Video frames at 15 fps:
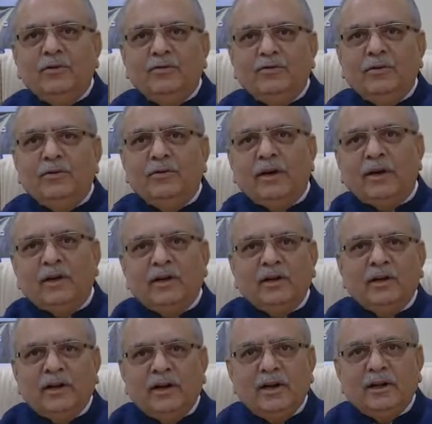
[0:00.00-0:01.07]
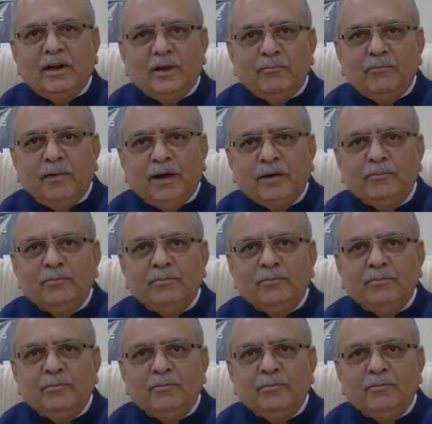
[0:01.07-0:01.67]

we vacated and came back.